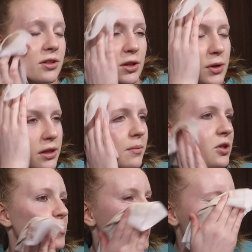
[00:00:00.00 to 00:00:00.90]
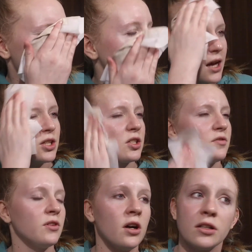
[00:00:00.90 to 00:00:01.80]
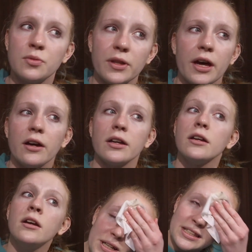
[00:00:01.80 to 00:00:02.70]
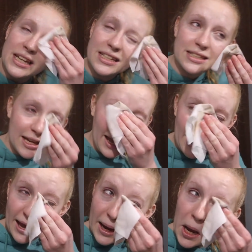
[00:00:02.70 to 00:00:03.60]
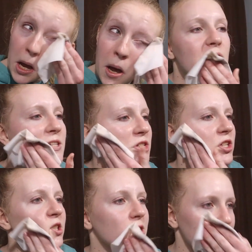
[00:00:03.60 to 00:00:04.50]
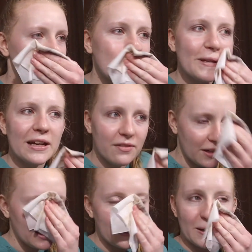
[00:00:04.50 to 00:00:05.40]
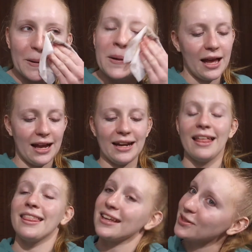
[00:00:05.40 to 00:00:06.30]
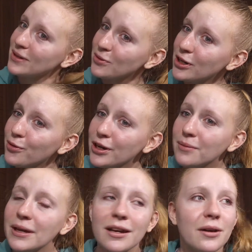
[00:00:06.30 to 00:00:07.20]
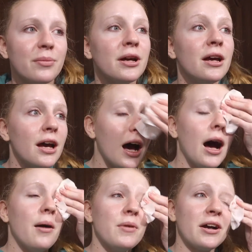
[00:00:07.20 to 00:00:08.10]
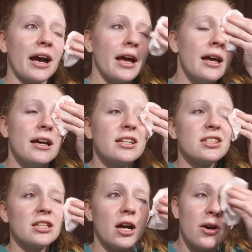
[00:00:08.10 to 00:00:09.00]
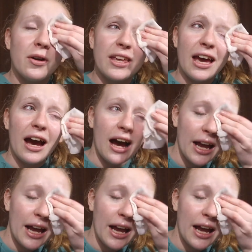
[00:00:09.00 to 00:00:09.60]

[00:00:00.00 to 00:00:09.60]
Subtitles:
really wear that much makeup. I just vlogged without it. But today is just a skincare video and that's why we're not wearing makeup. Okay, so yeah,